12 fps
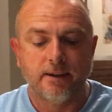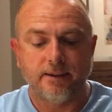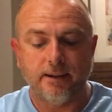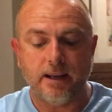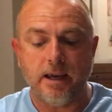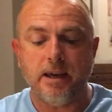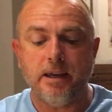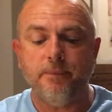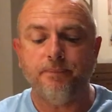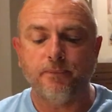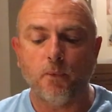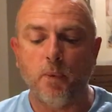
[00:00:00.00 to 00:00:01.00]
Today
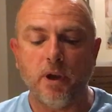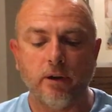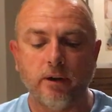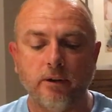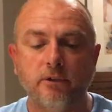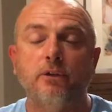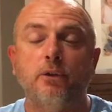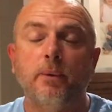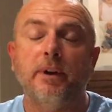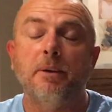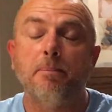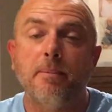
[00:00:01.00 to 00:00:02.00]
we are going to do
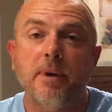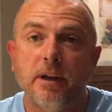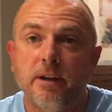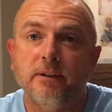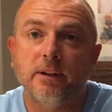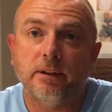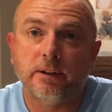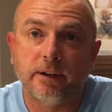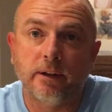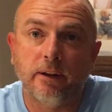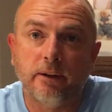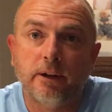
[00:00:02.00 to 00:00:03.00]
an amazing
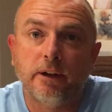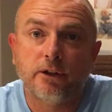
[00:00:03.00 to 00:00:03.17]
little